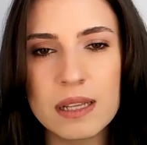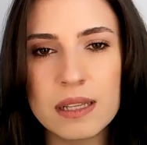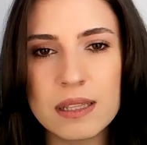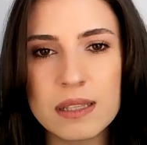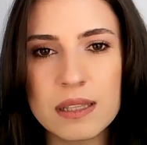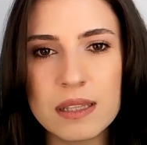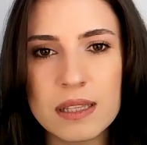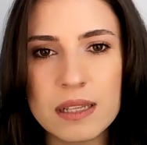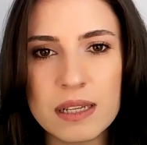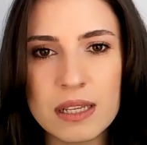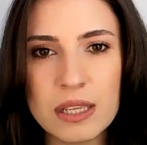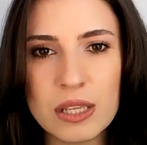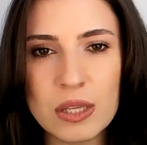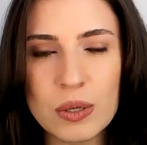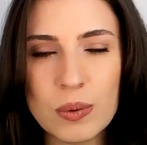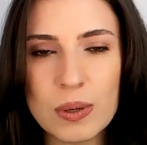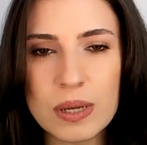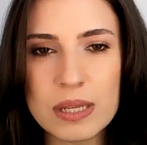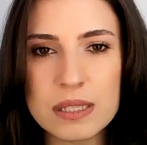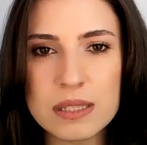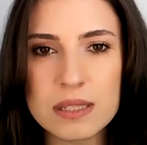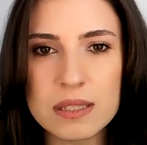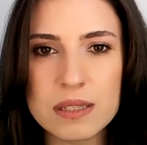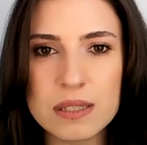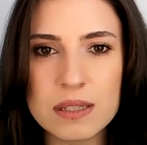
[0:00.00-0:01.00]
the
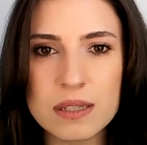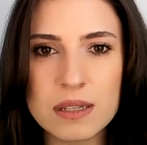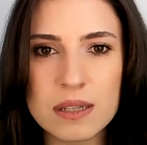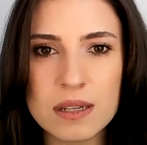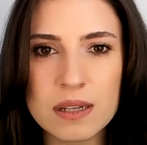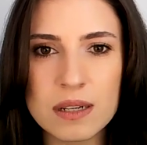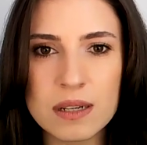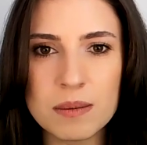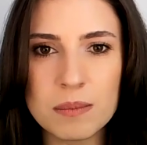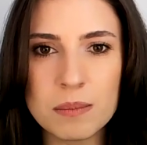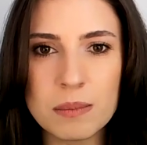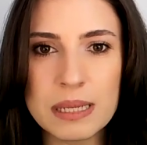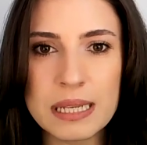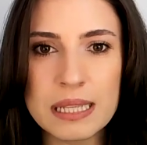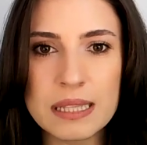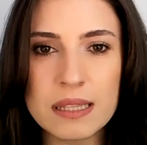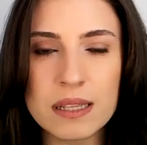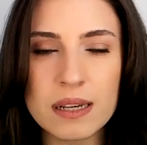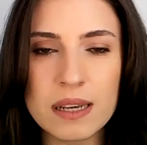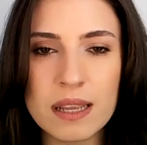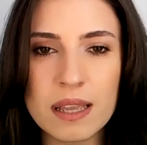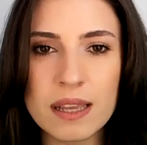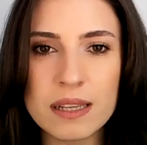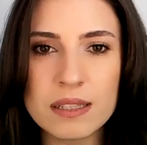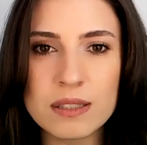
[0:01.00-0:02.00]
US
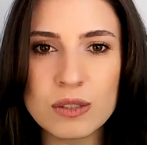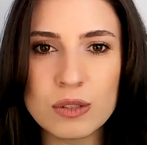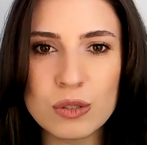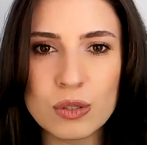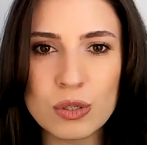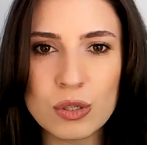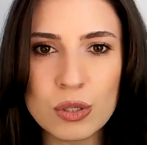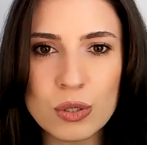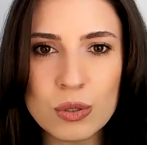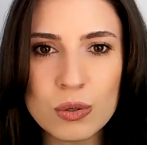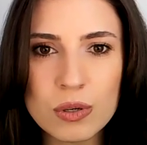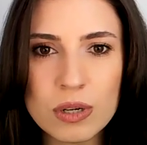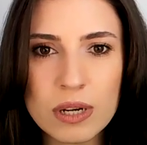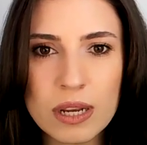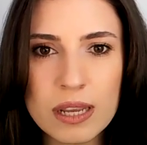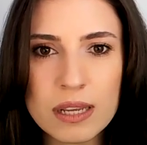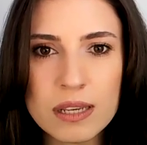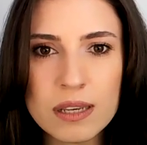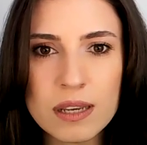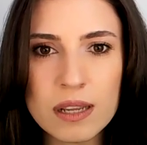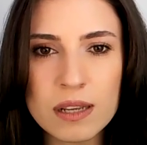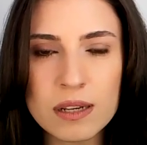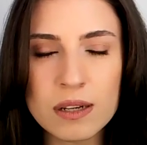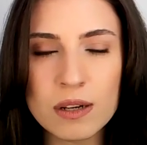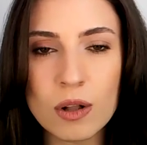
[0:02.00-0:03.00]
military aid to
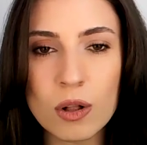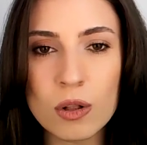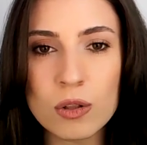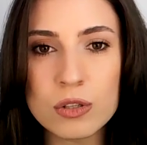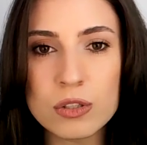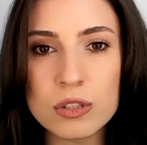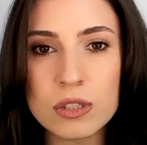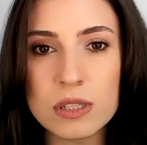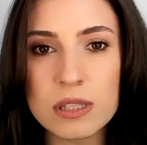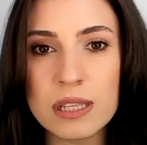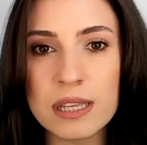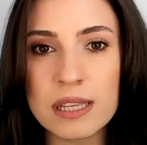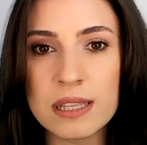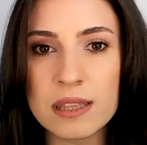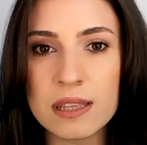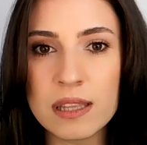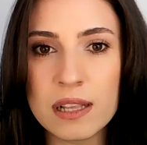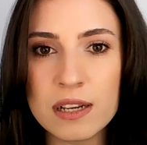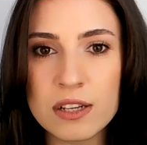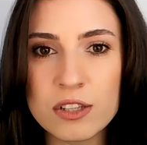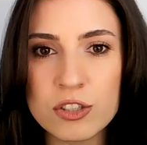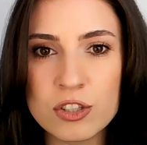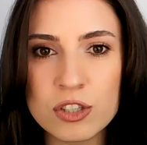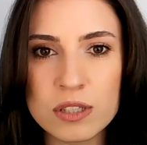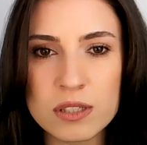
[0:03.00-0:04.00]
Ukraine and also the
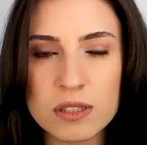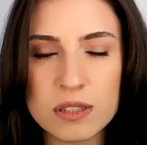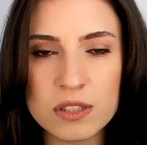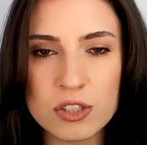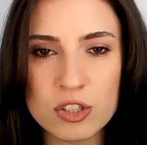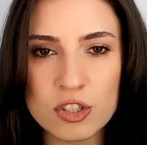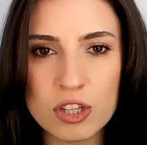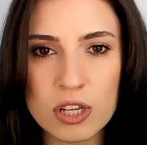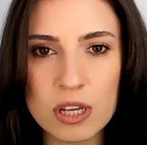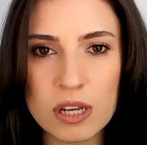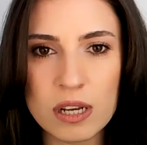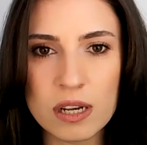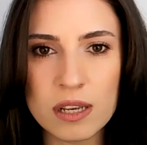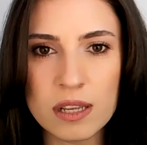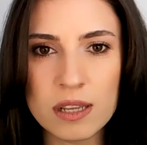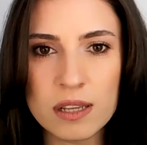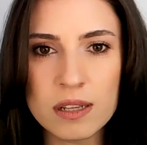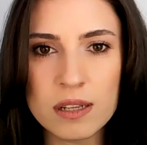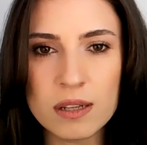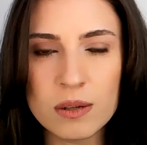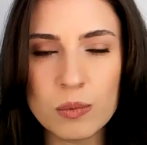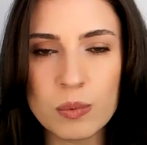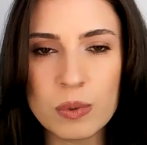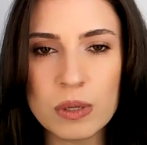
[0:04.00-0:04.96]
intelligence sharing.